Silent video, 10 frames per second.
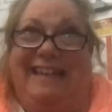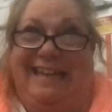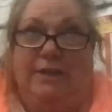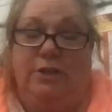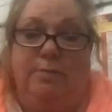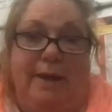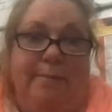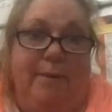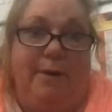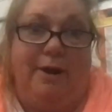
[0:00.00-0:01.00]
into my
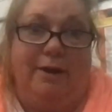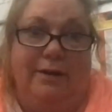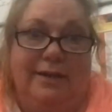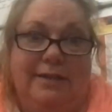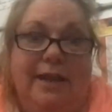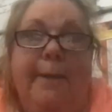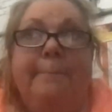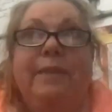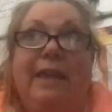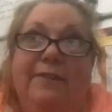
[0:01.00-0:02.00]
barn because
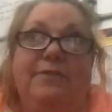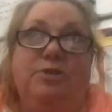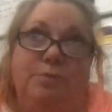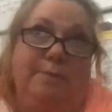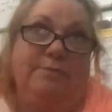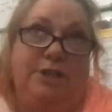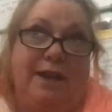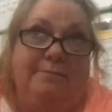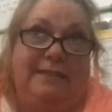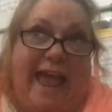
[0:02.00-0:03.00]
if a shrimp
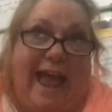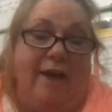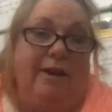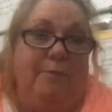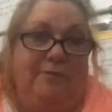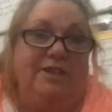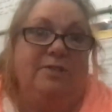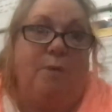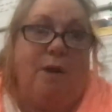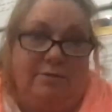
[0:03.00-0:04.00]
jumps out and we've
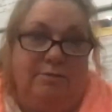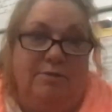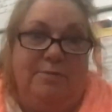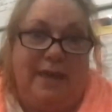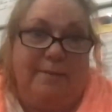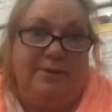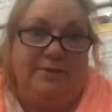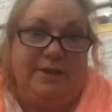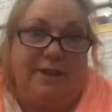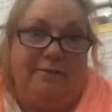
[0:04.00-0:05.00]
just walked through them with
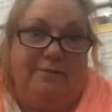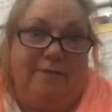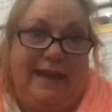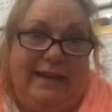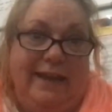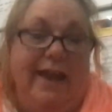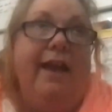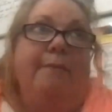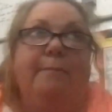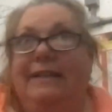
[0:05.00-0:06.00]
chemicals on our feet,
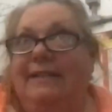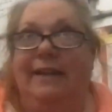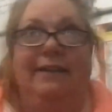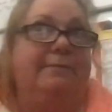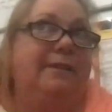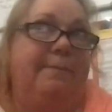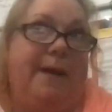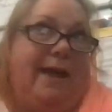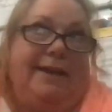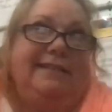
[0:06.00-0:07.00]
my son comes up
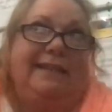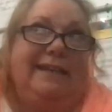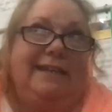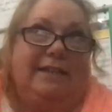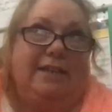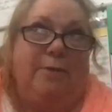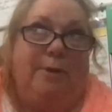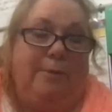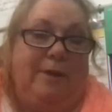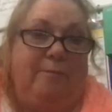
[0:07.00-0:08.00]
behind us. He doesn't know
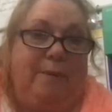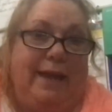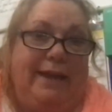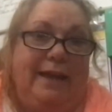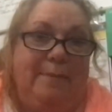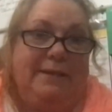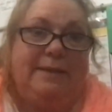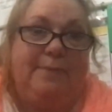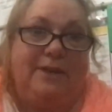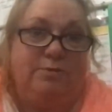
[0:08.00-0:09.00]
where we've been. He picks
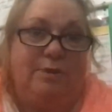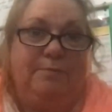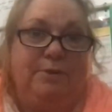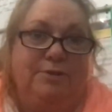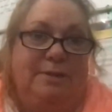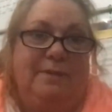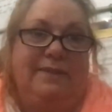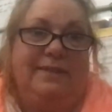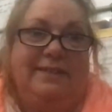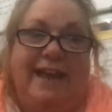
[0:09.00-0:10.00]
up that shrimp, throws him in
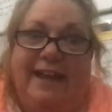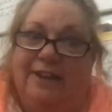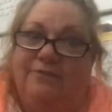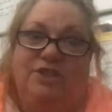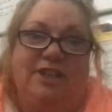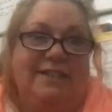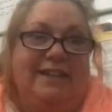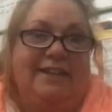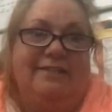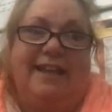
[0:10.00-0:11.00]
the tank. You've just
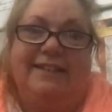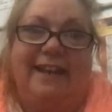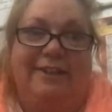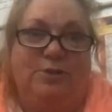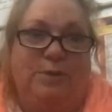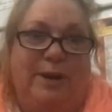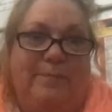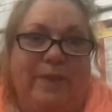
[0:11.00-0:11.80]
killed that tank of shrimp.